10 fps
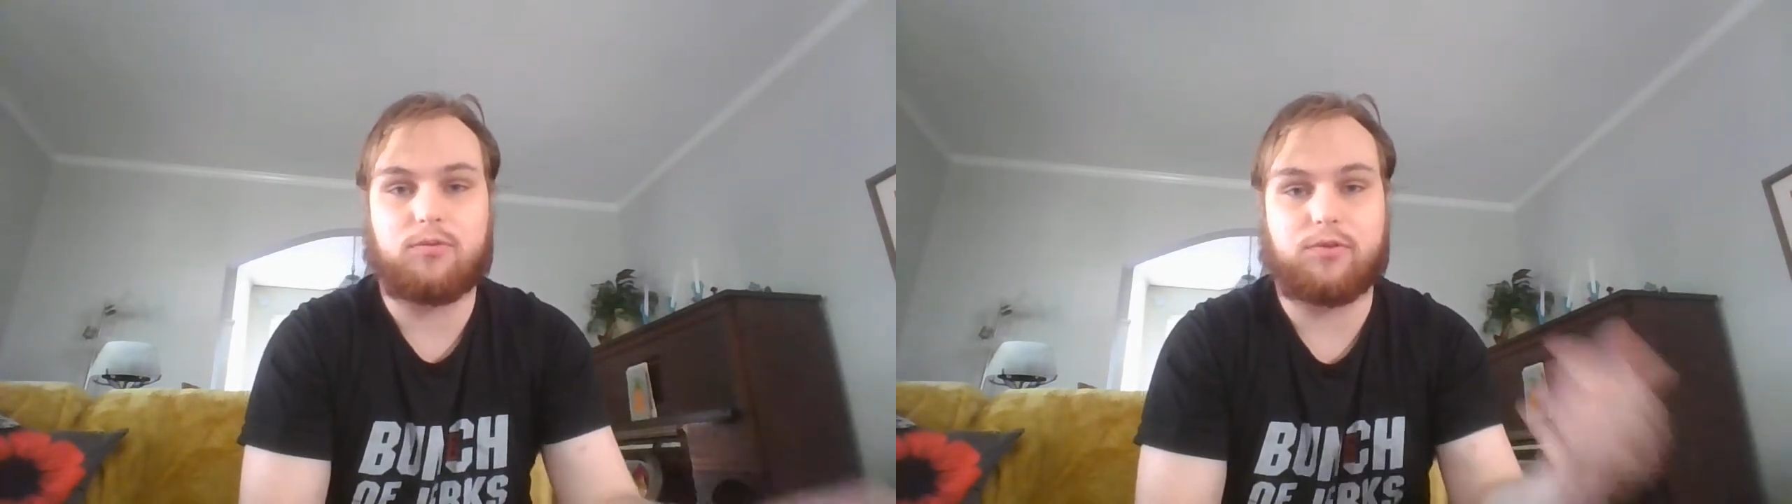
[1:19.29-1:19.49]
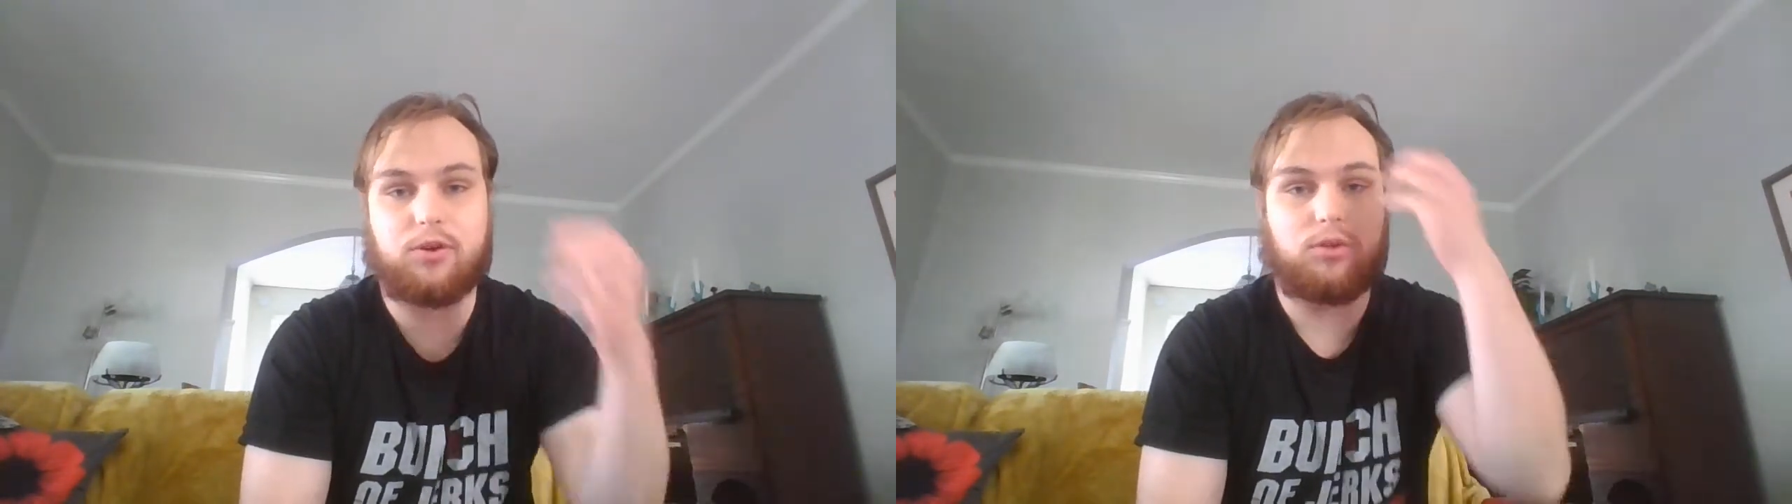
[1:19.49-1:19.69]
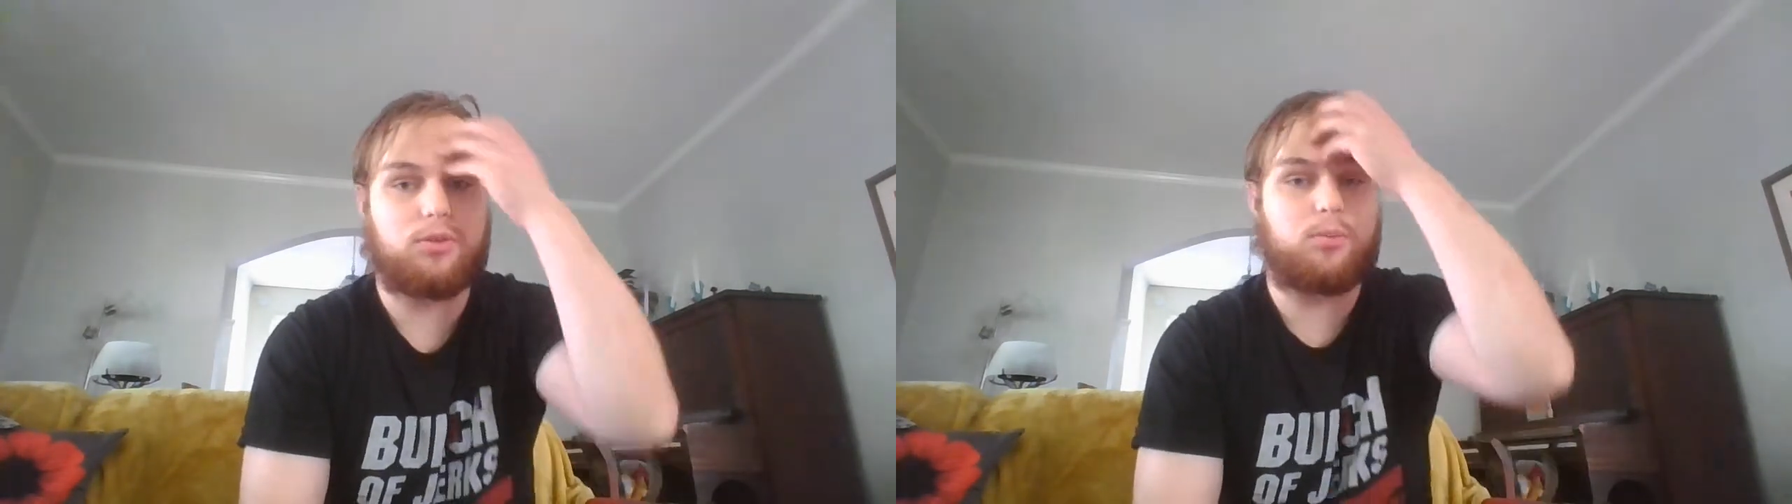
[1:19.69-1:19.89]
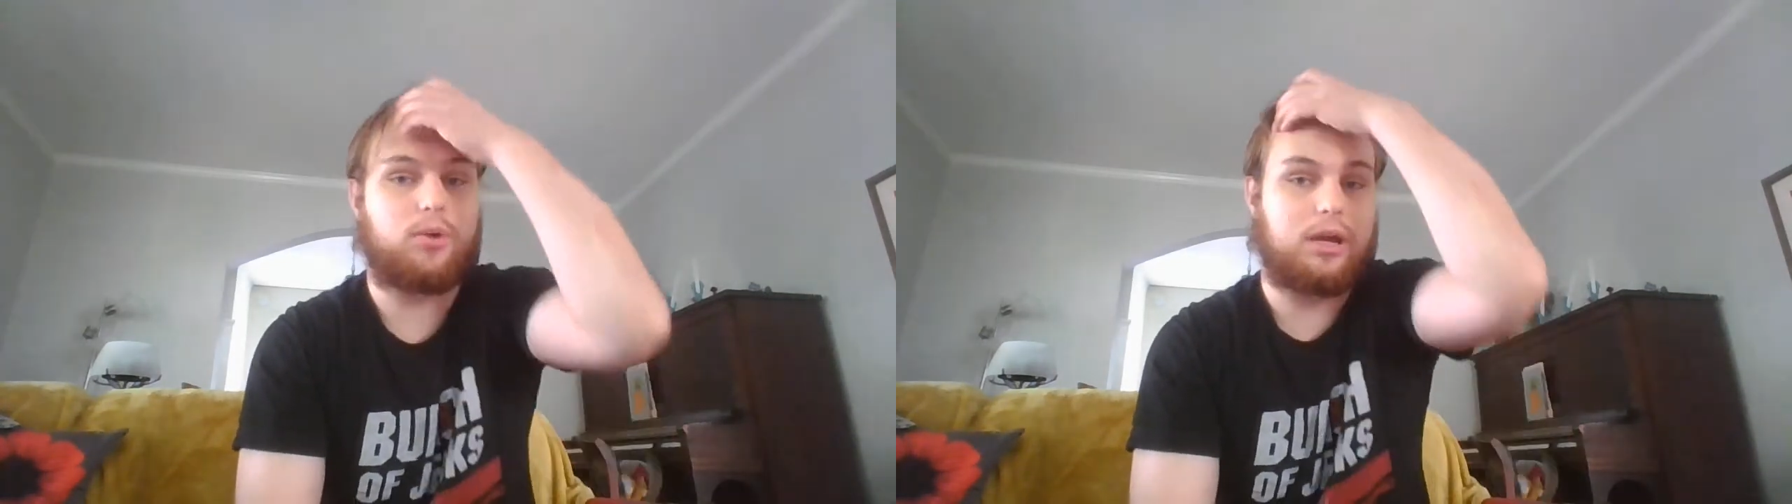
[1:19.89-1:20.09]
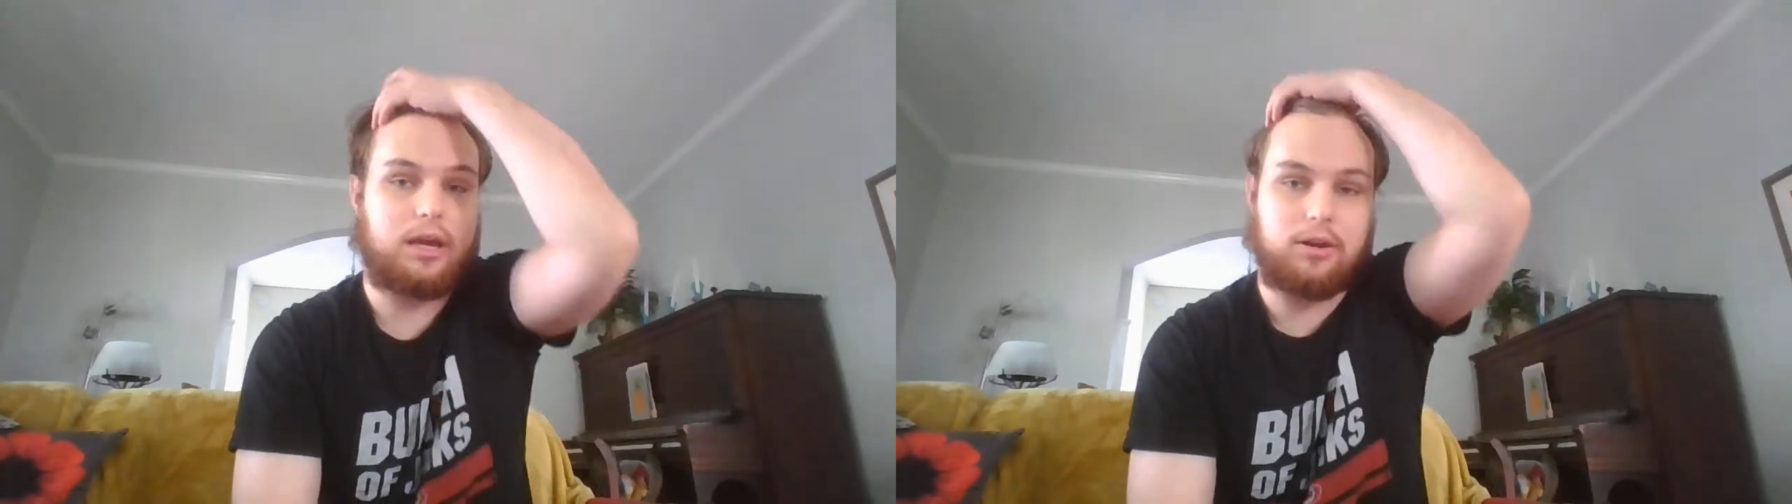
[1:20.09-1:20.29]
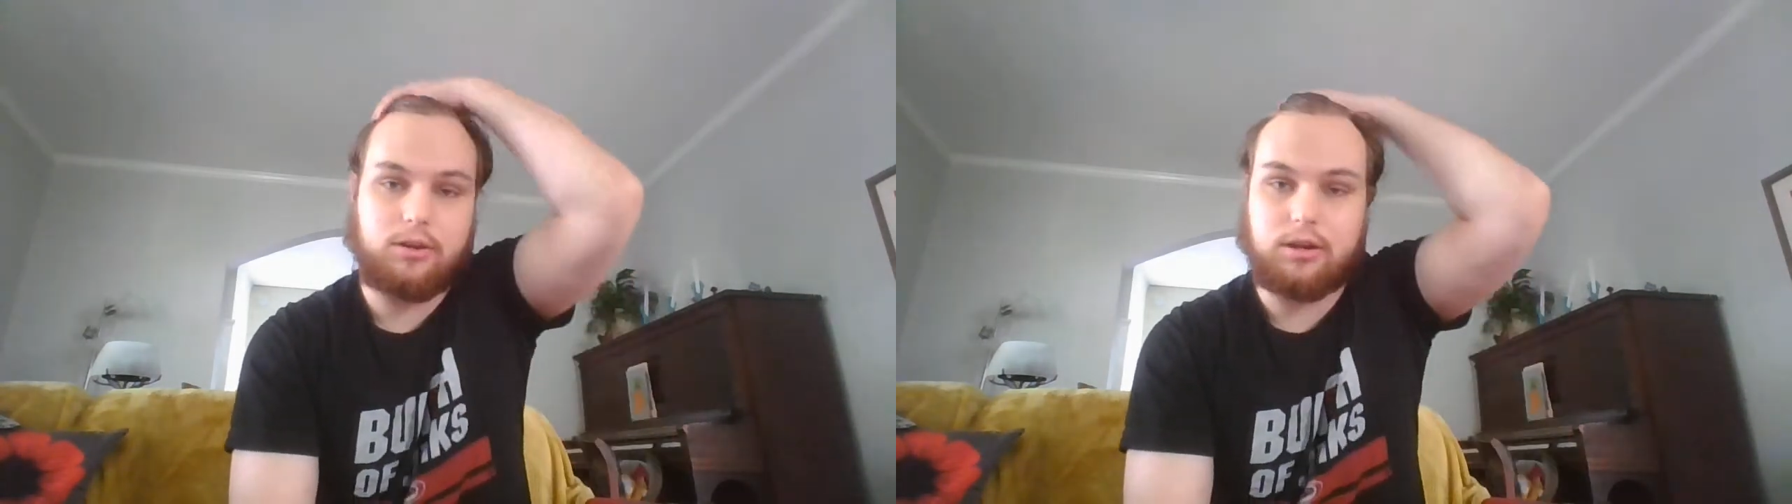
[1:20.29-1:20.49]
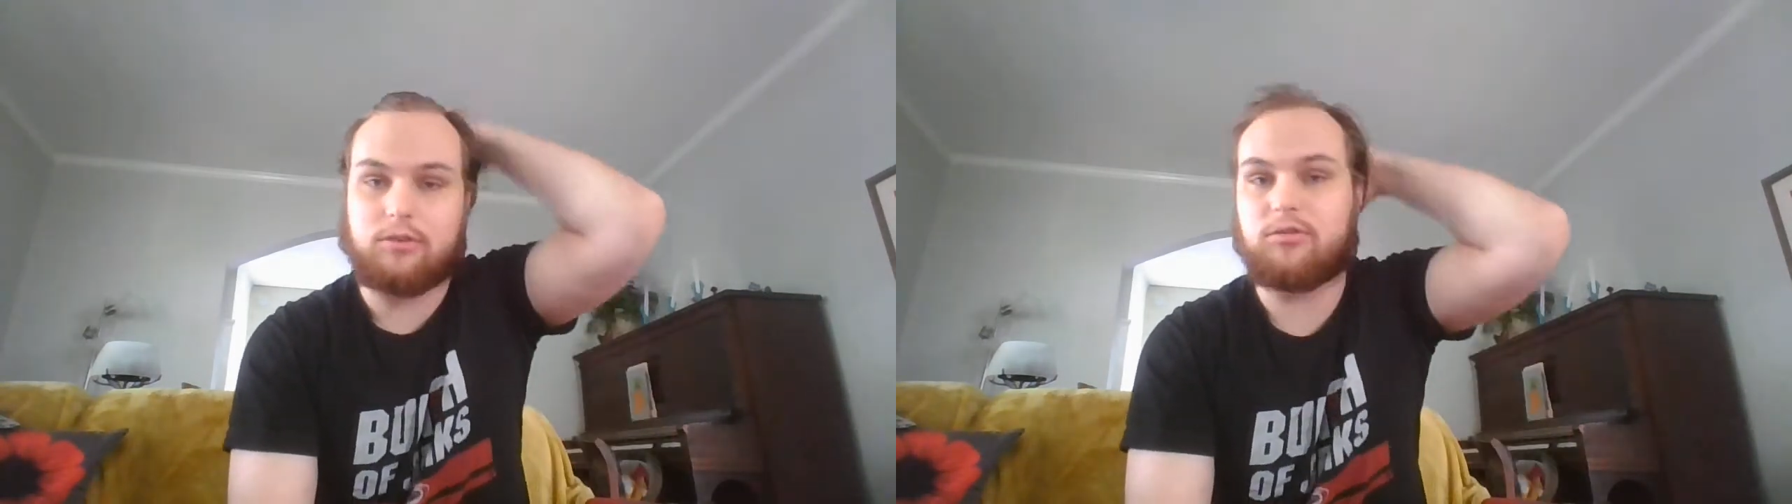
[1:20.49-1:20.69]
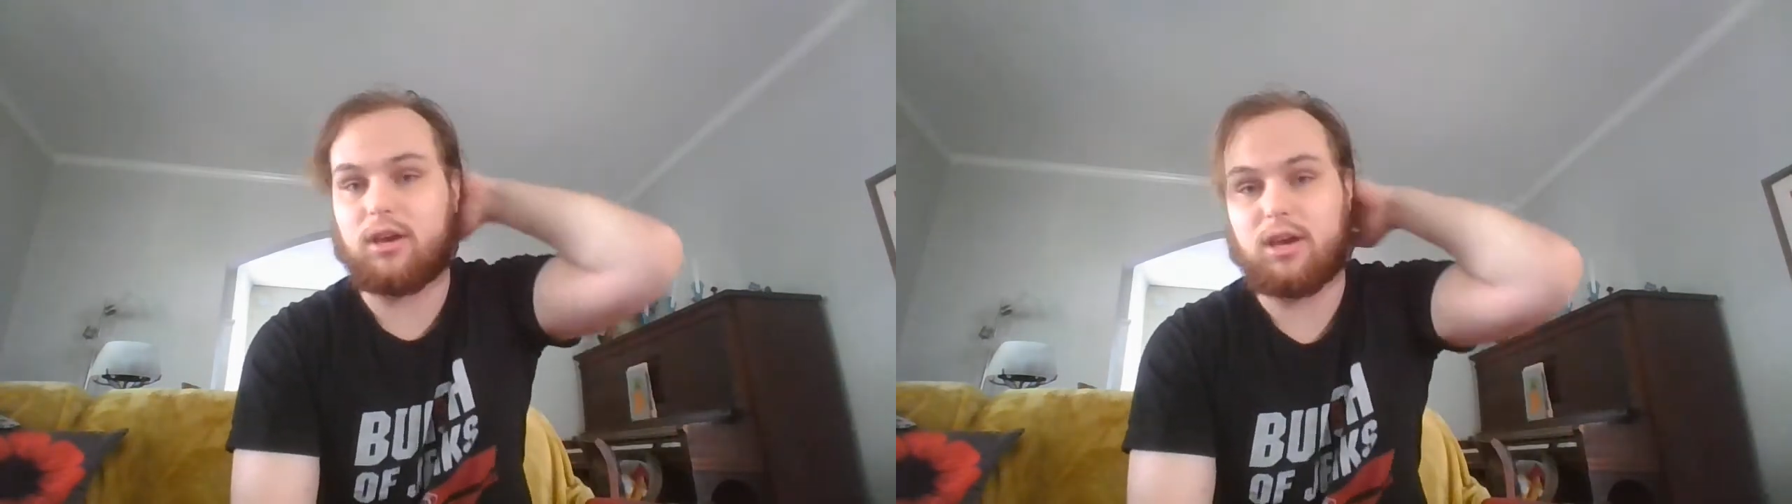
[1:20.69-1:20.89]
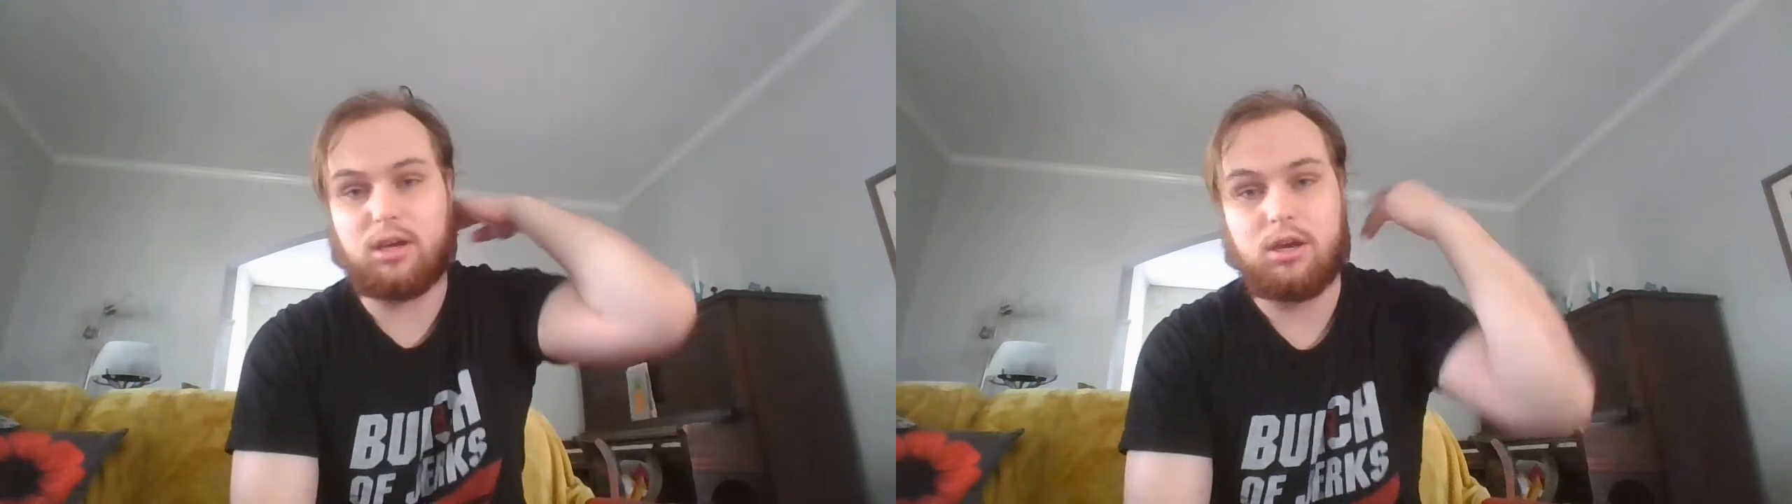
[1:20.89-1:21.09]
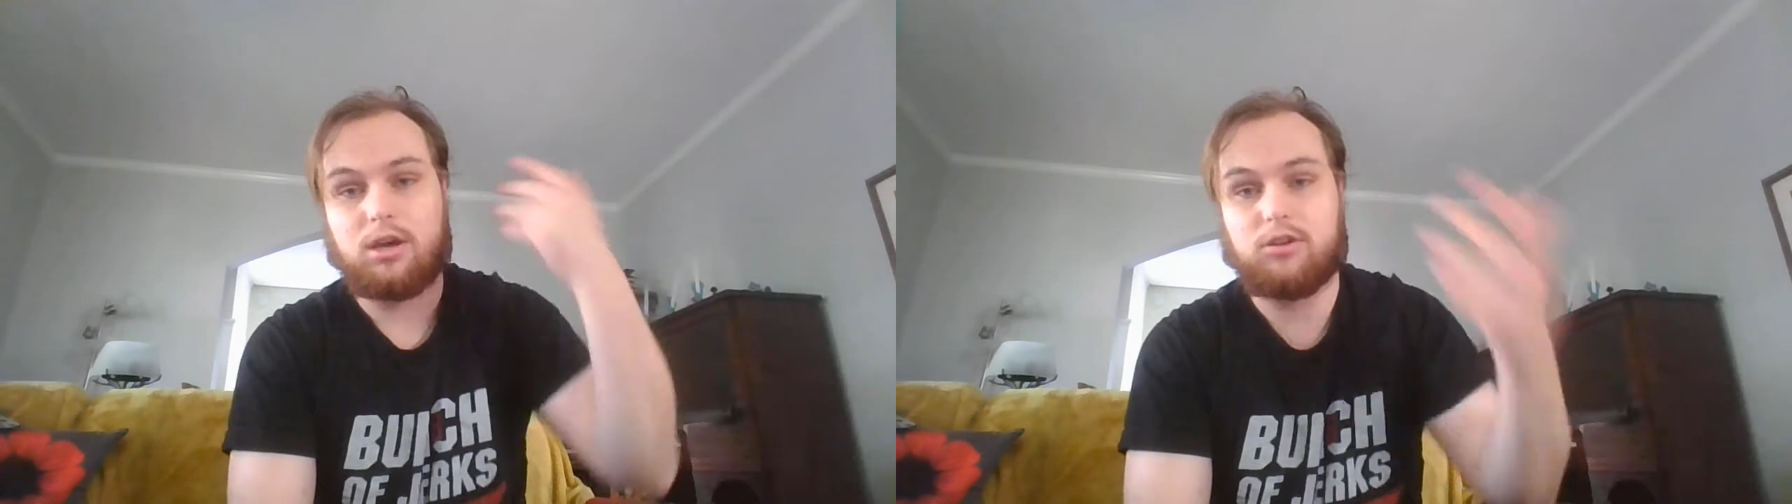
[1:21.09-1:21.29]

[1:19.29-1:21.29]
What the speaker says: further than what analytics say.